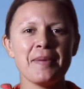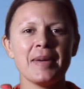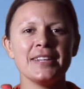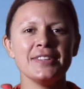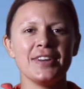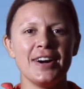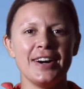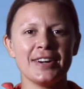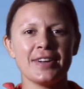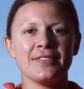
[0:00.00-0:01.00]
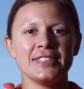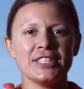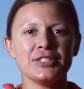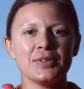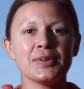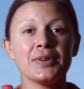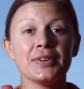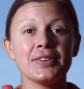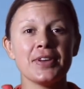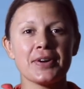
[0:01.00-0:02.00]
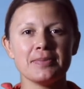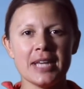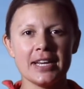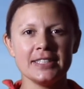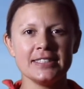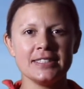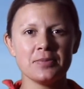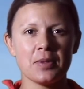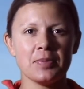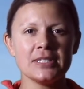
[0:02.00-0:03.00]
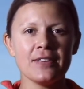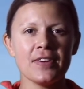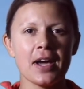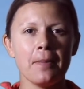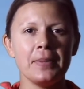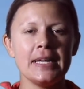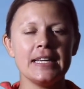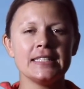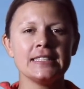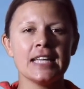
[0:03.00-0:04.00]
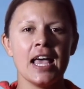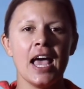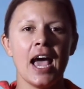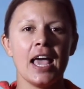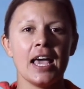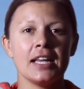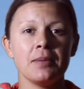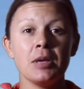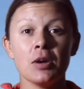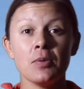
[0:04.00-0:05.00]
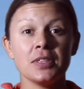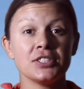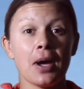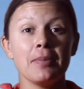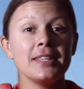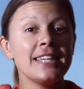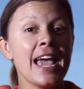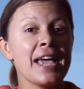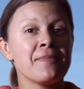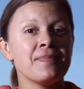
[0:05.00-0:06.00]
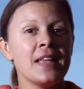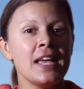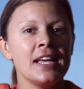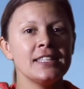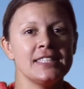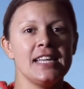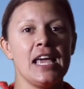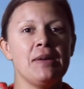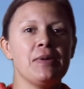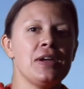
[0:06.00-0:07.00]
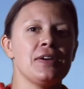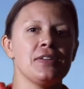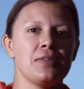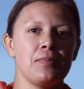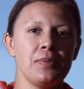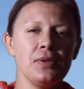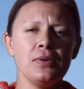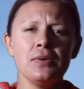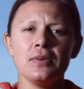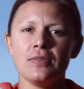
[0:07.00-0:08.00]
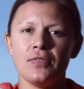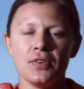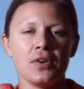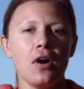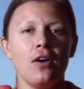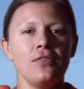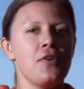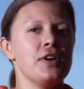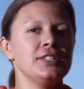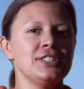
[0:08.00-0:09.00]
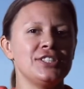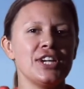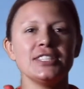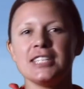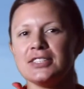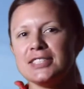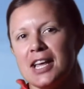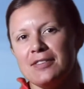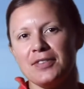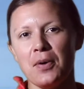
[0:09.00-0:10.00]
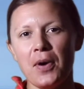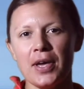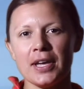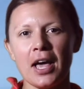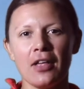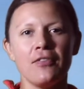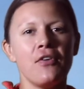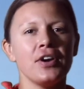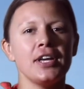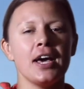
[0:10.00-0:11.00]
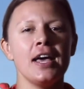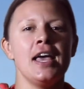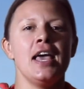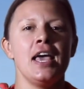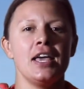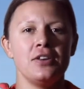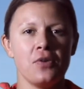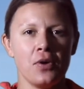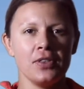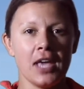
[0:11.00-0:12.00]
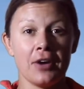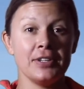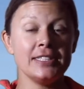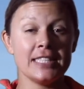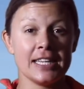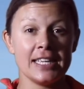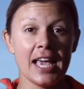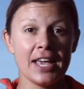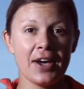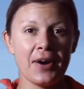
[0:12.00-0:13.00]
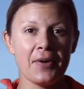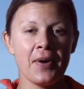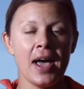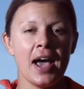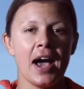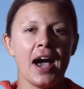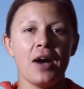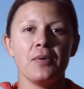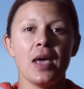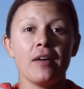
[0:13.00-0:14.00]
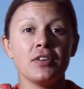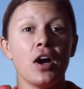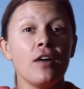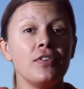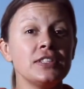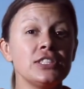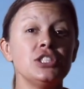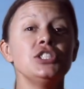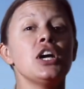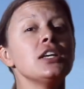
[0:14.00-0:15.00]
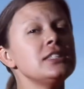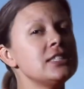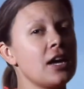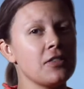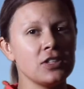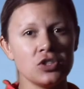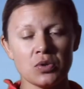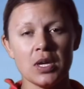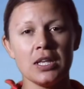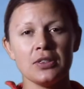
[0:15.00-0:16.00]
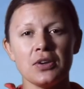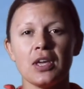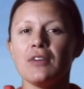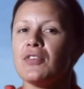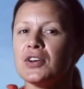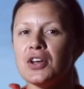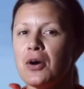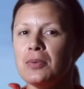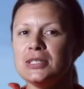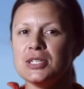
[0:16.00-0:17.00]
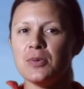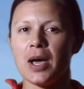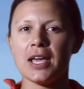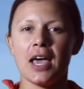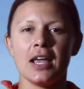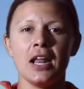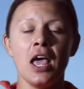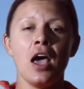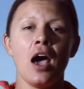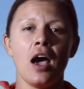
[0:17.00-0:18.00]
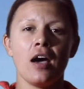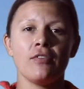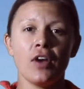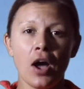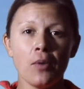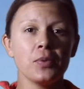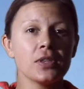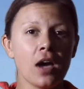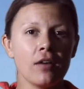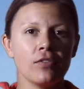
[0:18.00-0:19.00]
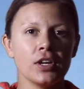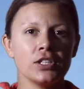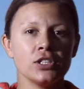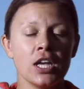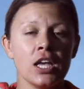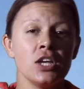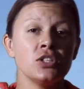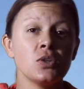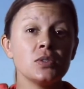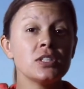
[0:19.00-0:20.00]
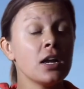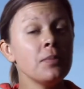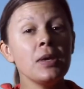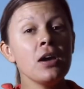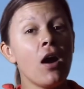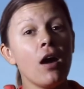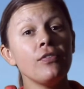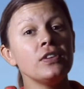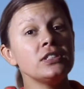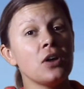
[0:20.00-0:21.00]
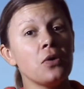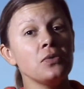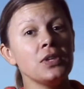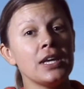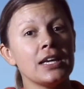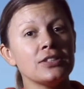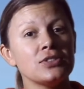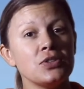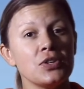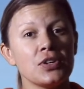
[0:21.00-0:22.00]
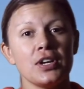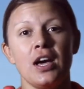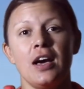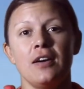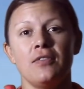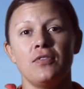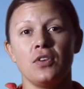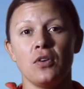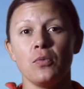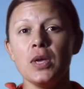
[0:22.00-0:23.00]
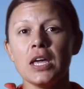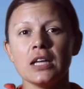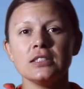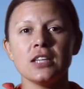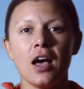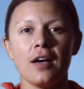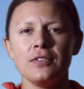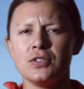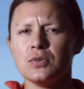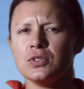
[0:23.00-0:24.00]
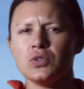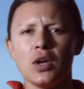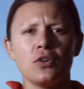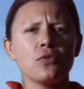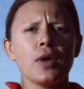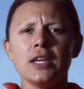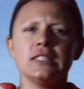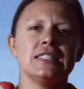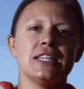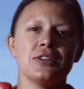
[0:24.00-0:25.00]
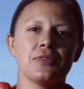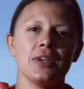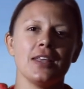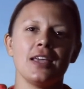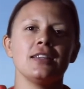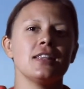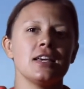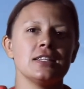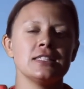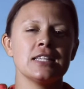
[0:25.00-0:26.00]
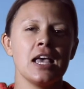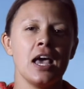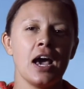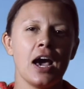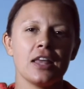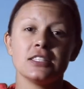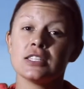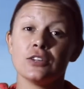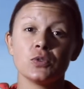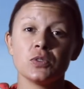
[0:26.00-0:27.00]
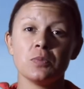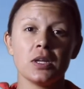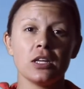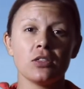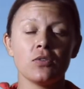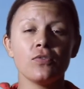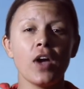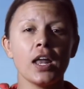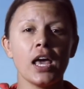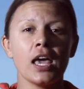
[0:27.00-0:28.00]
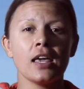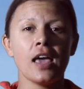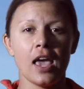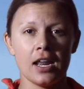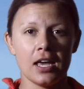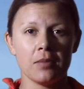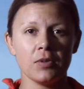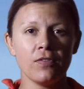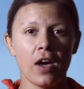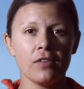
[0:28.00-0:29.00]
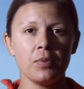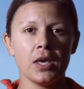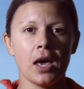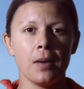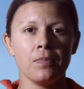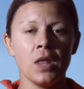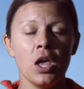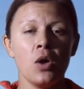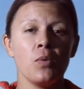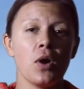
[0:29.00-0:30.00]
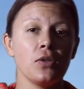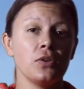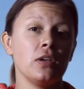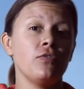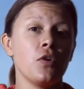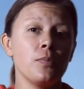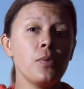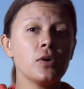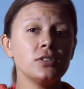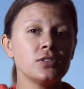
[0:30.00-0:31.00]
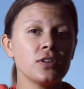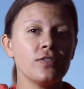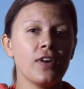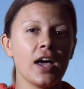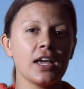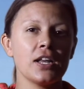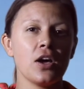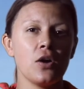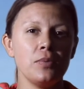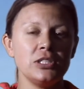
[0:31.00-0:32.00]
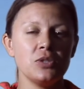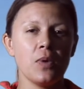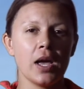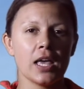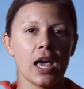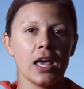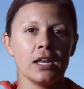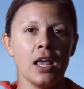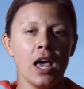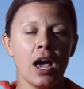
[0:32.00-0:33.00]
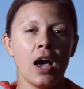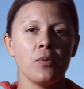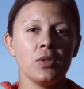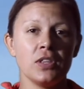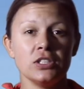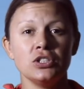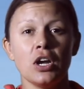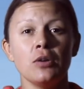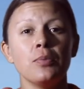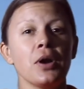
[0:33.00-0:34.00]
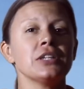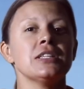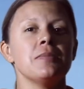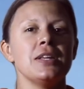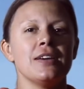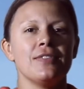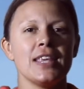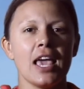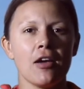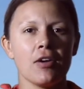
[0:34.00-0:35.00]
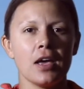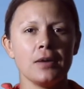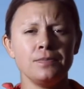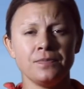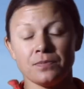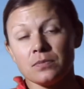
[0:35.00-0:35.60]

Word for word: Amanda Long, position recruiter, locum tenens with Pacific Companies, and I'm here with the job of the day. Today we're here at the beautiful golf course just outside of La Jolla, California in North County, San Diego. Uh, we have an office just down the street looking for an OBGYN uh, for help with coverage. So it's gonna be office only. So you're gonna have your weekends off to enjoy great scenery like this. Uh, the schedule is Monday through Friday, 8 a.m. to 5 p.m. We are looking for a board certified OBGYN uh, within general proximity of the area.